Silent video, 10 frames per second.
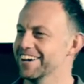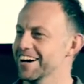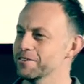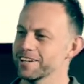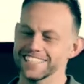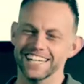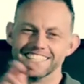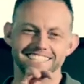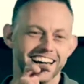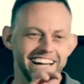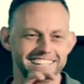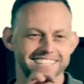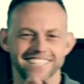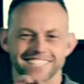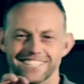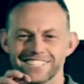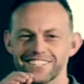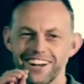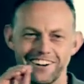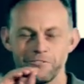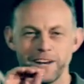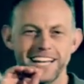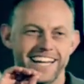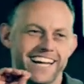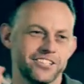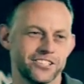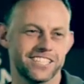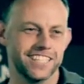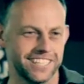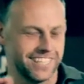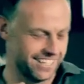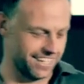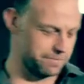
the other one is like scientists are really interested in